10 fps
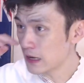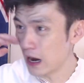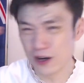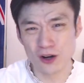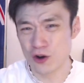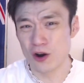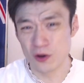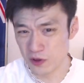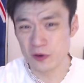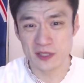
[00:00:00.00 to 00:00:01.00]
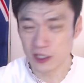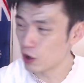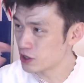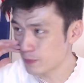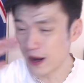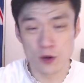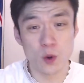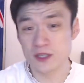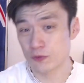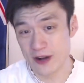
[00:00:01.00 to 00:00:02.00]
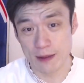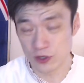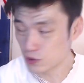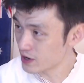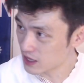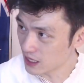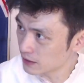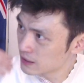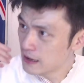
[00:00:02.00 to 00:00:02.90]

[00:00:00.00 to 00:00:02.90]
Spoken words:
Not gone, it was close, but it wasn't really able to do anything.